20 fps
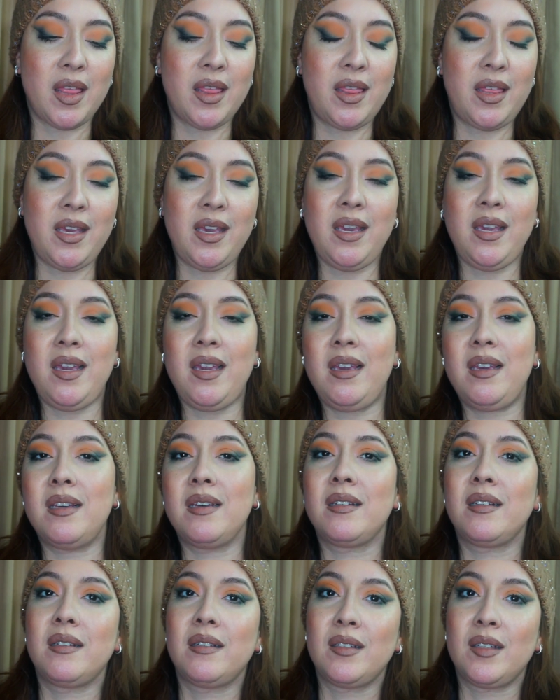the
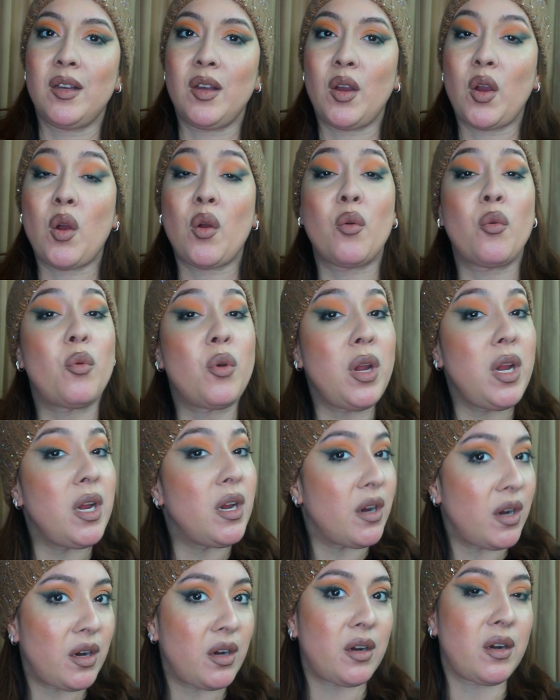
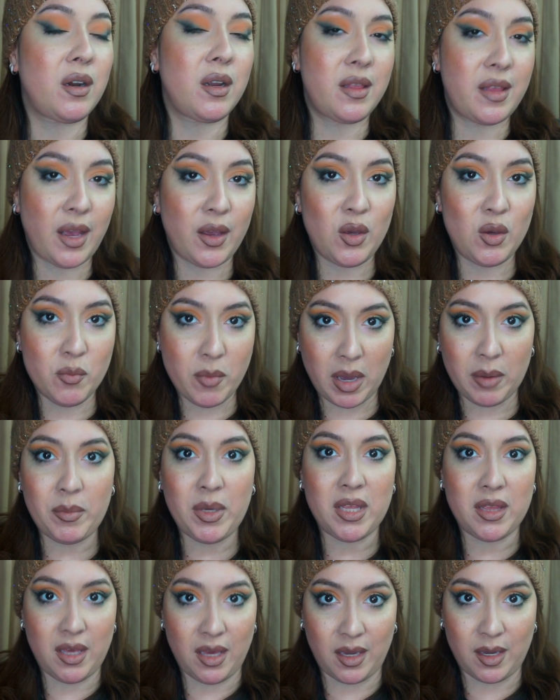career that you might be
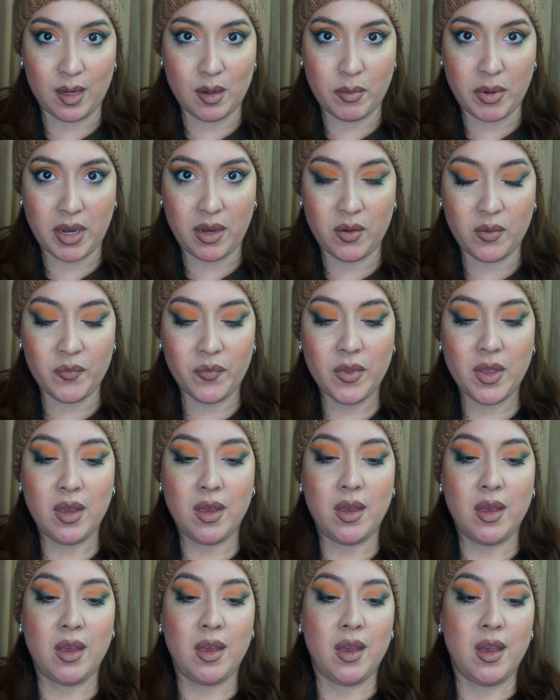thinking about.
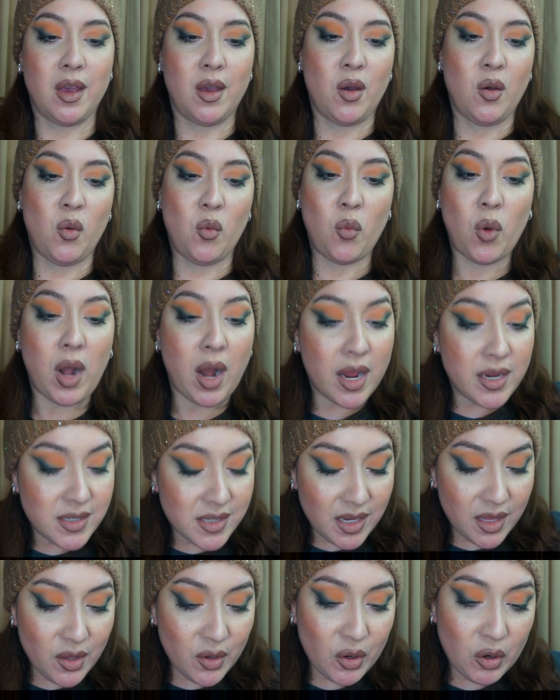When I
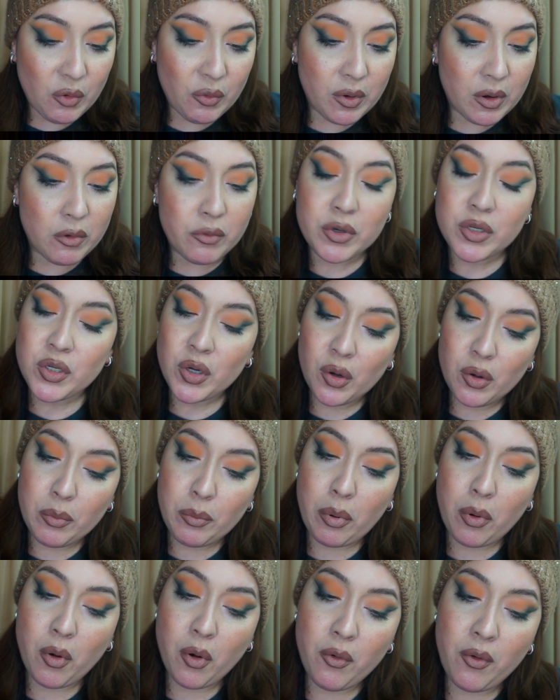say the Career Return
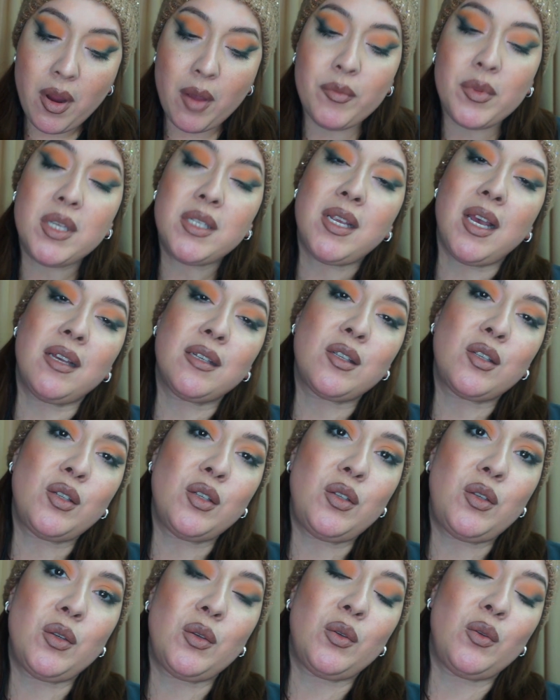Program, this has to
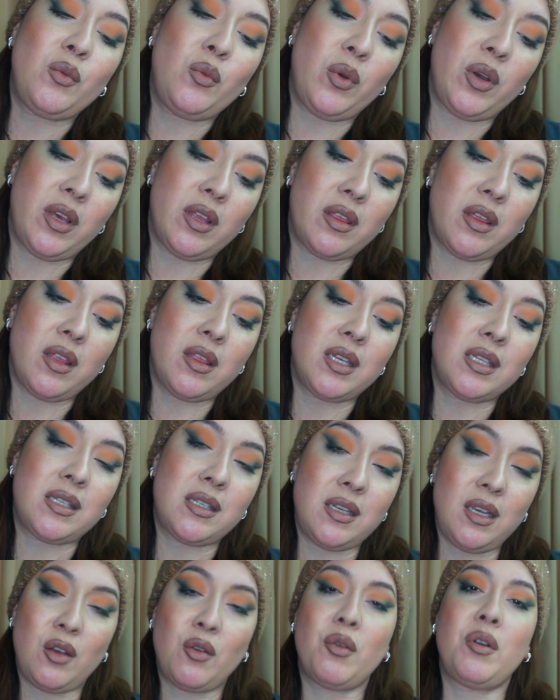do with the
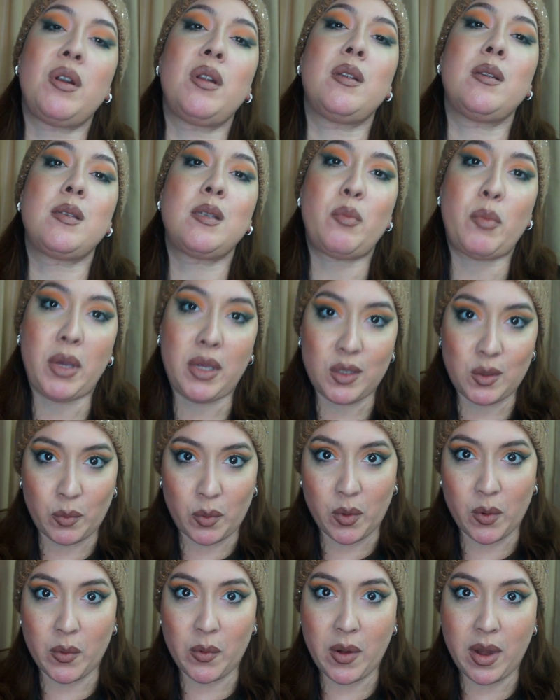secret space
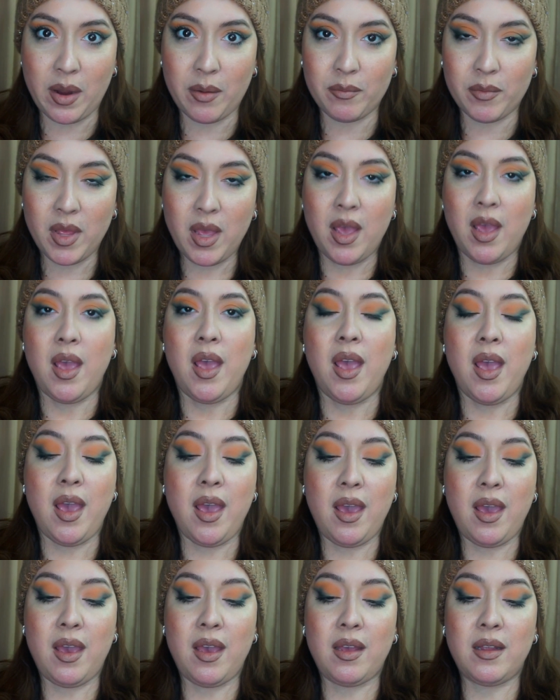program.
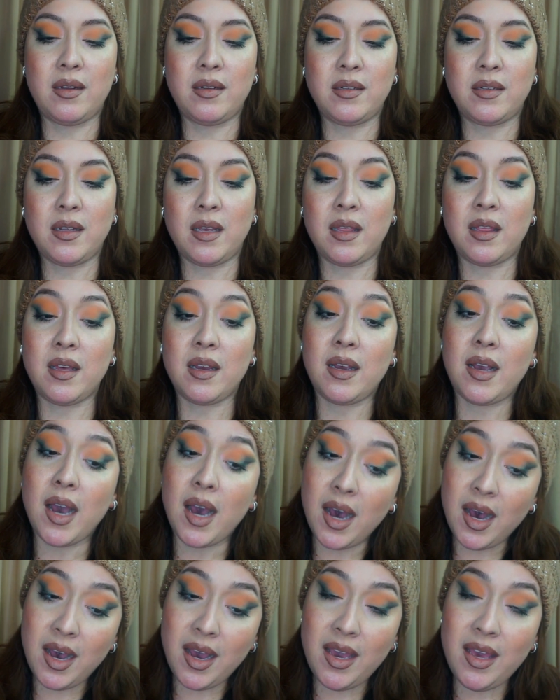And the
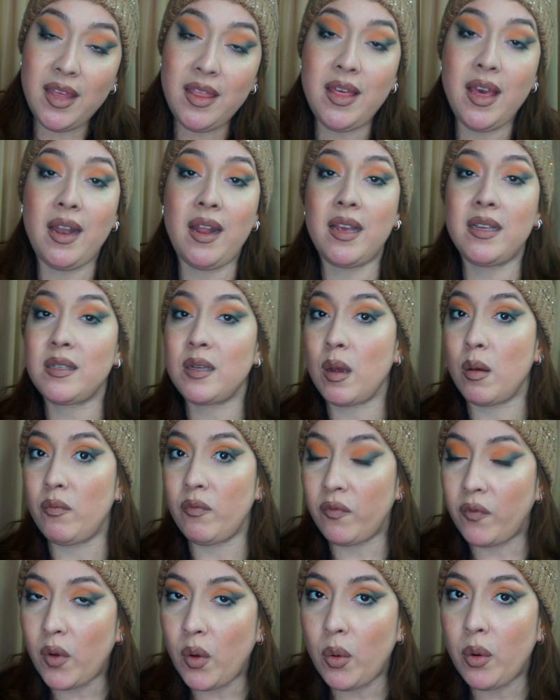guy that has come
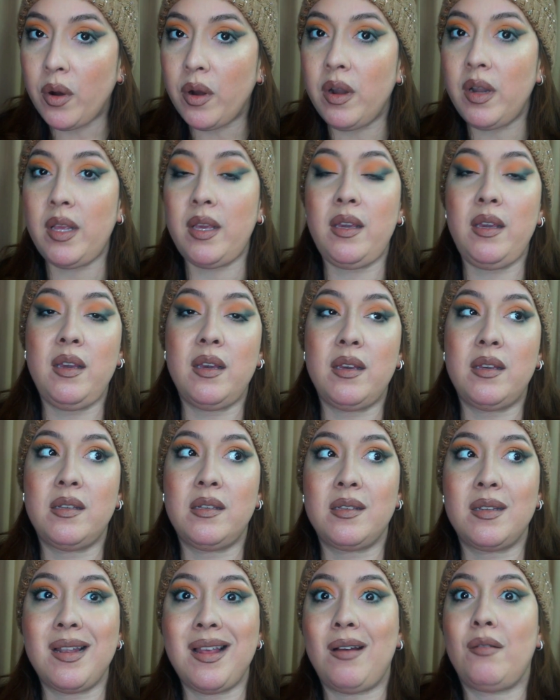forward, he
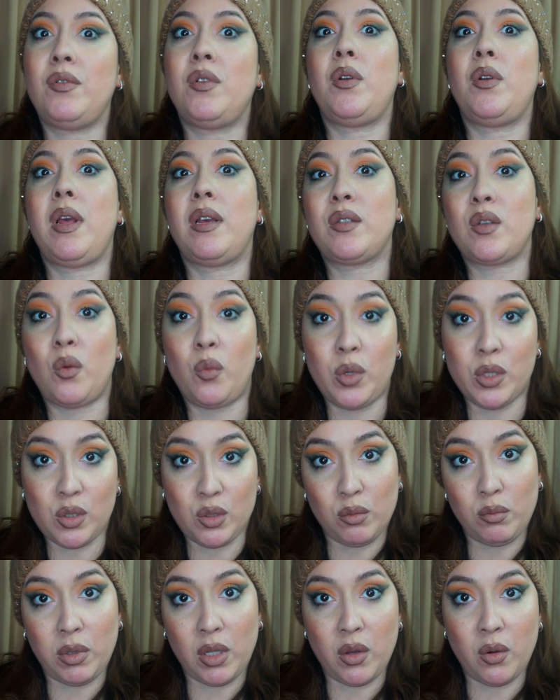is now as a
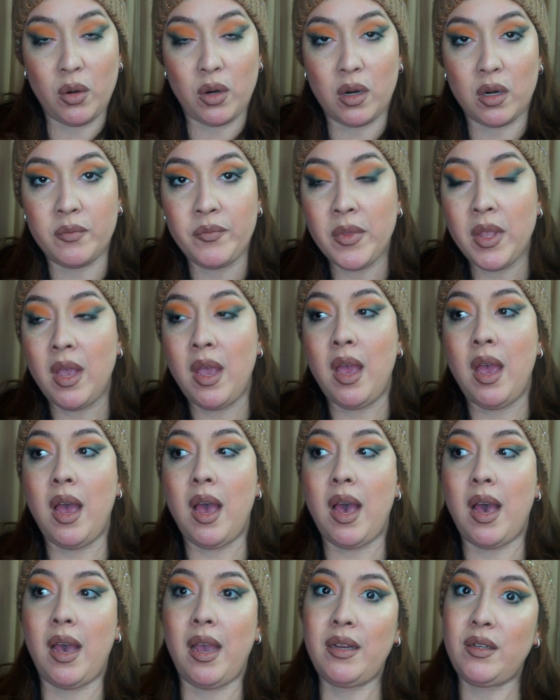whistleblower.
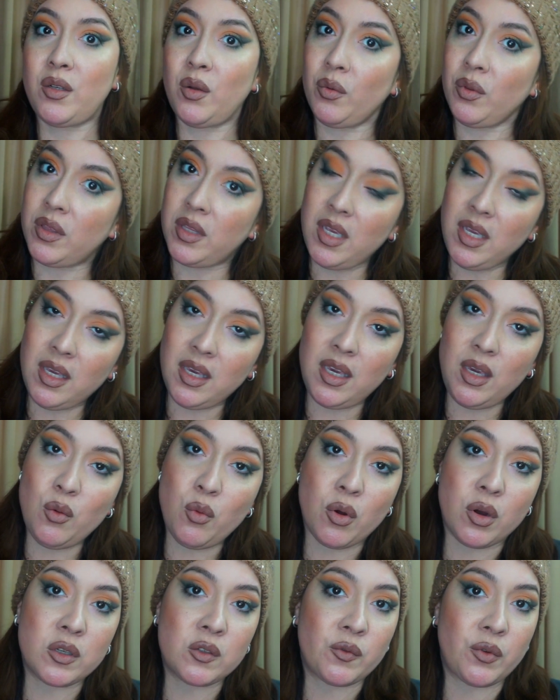I don't think he
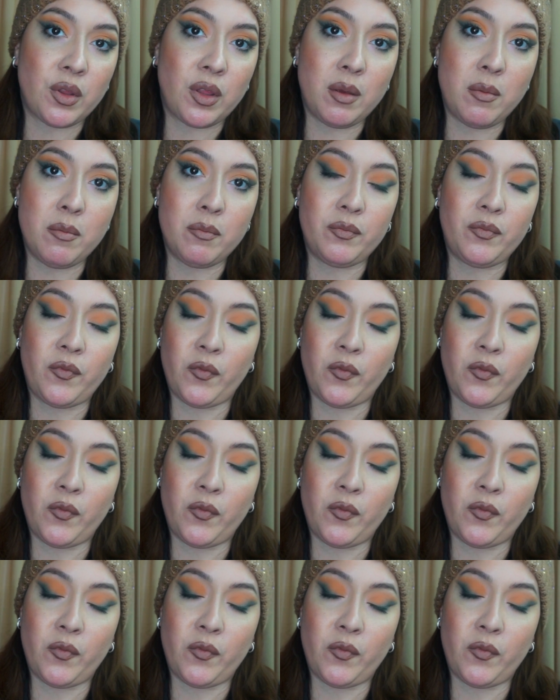works for the